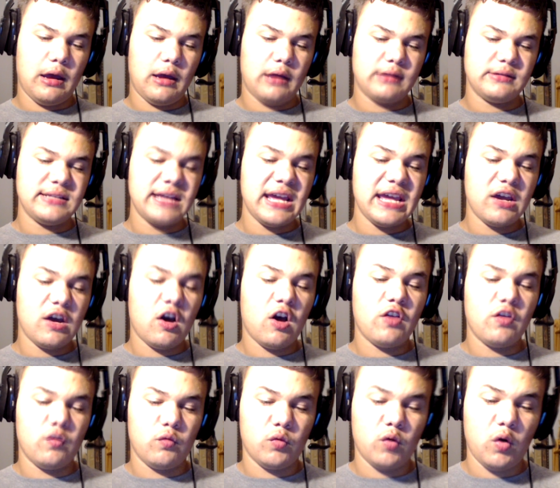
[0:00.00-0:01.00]
Take on
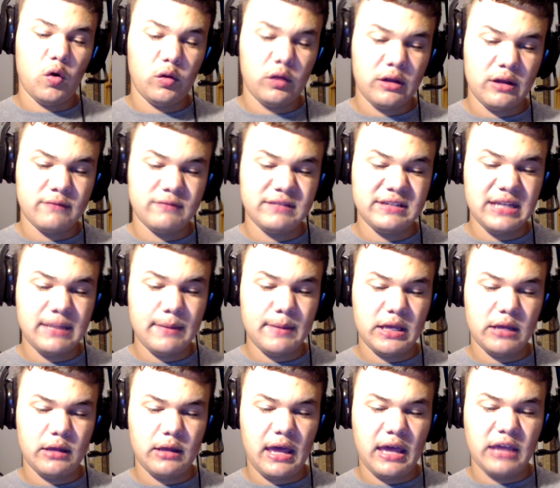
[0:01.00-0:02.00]
the role of
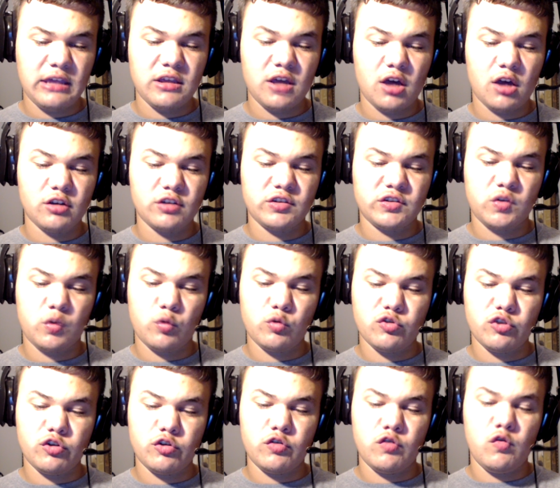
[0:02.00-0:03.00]
Demi, a young
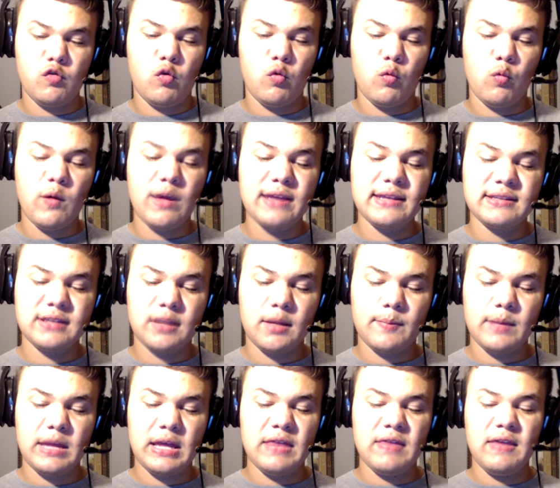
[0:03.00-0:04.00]
soldier who wakes up
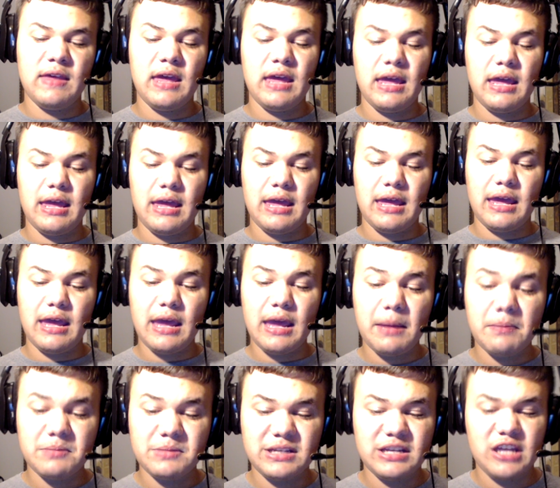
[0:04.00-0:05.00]
in the
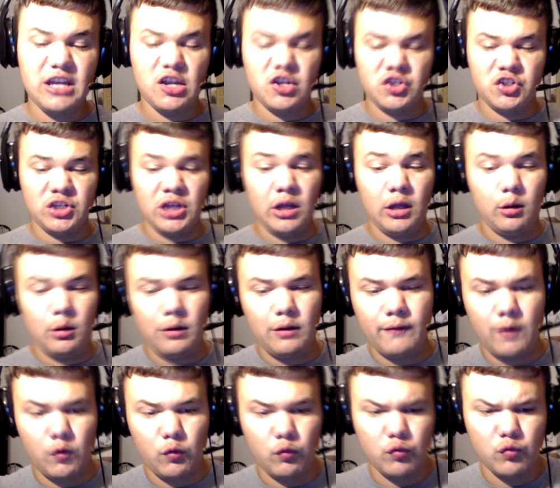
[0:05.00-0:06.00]
empty shell of
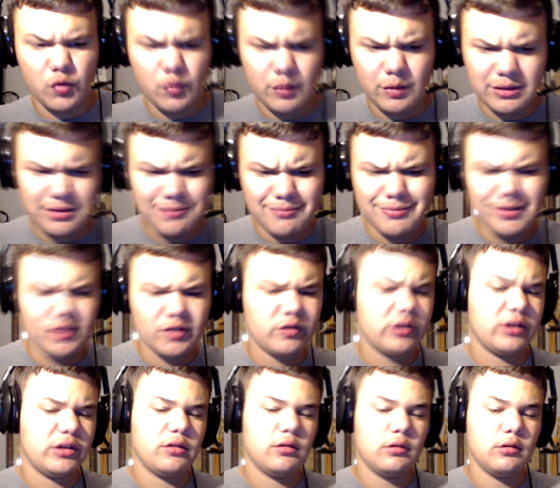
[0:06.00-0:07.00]
a ruined
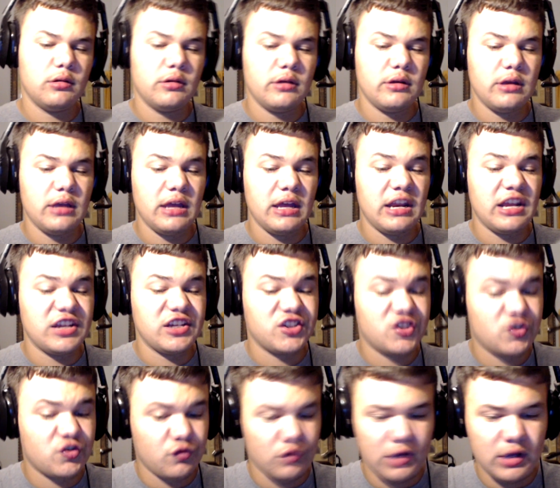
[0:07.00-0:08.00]
building in a
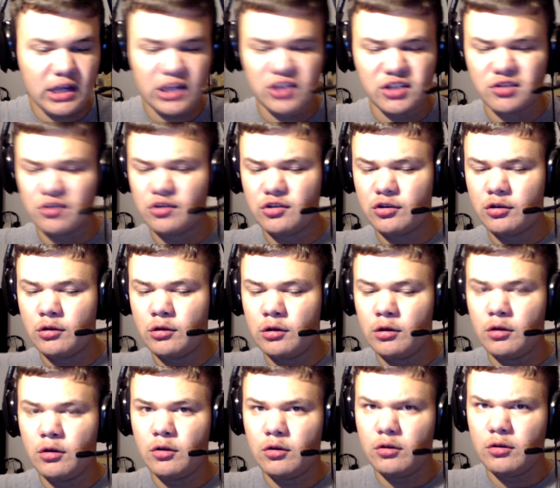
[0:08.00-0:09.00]
strange
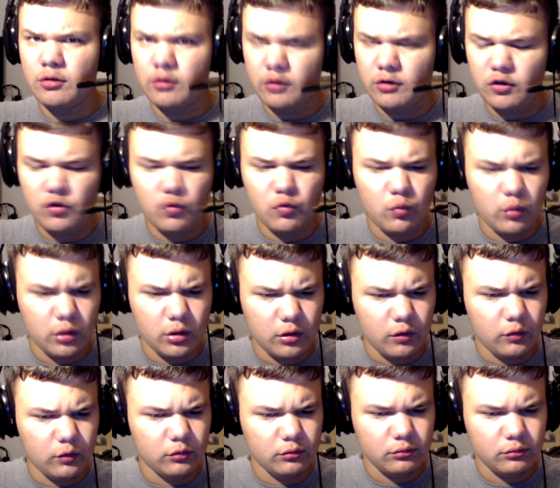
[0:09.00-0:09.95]
new world.